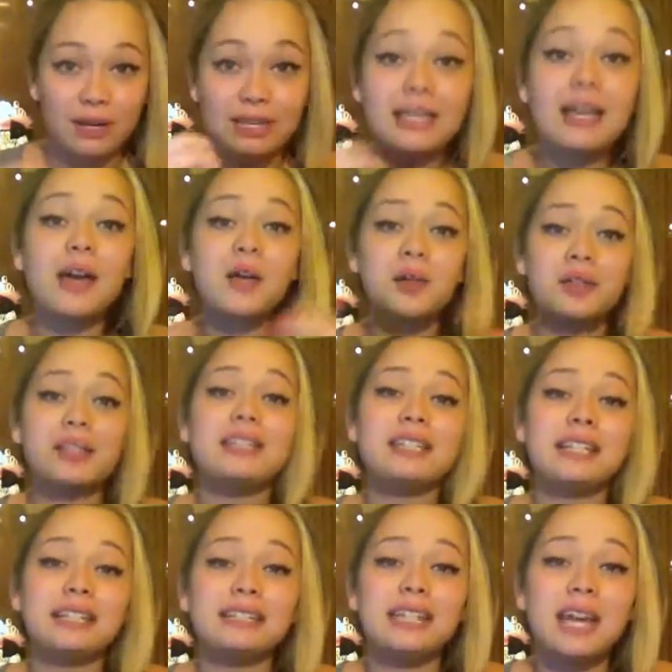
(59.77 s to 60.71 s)
When I tell you
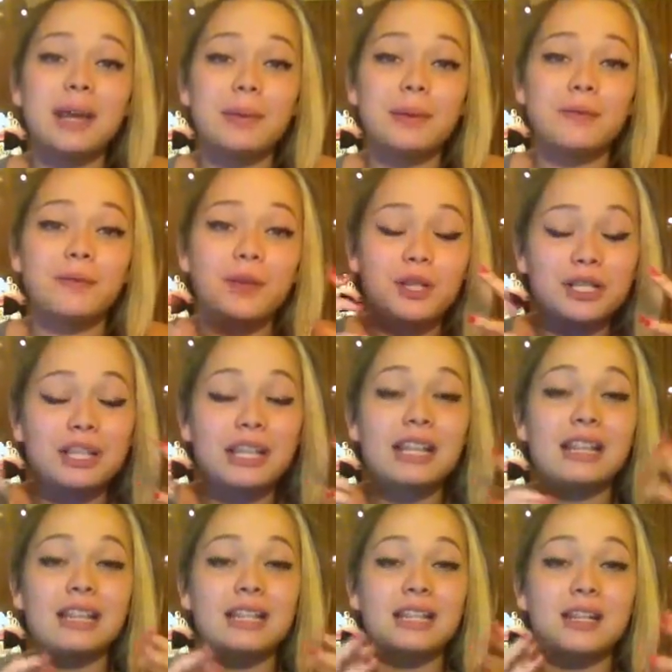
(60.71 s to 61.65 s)
this nickname, the first
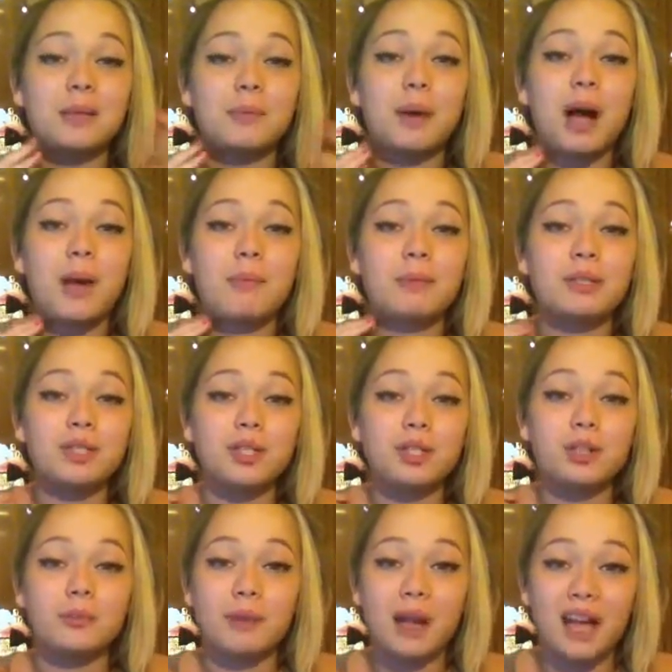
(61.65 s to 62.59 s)
thing that's going to pop
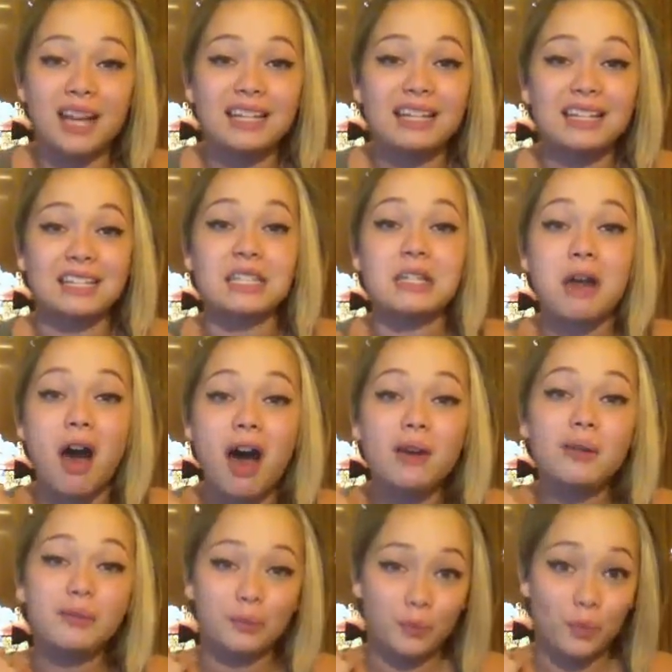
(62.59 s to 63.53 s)
into your mind is not